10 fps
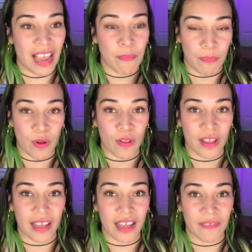a
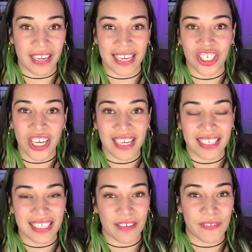bulk of like a
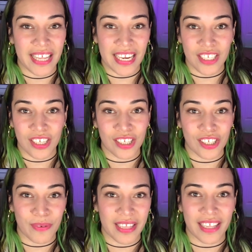checklist of things you can
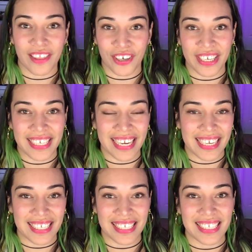do within 30
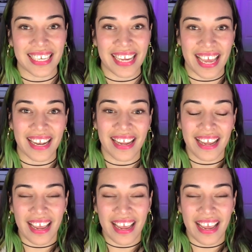days to get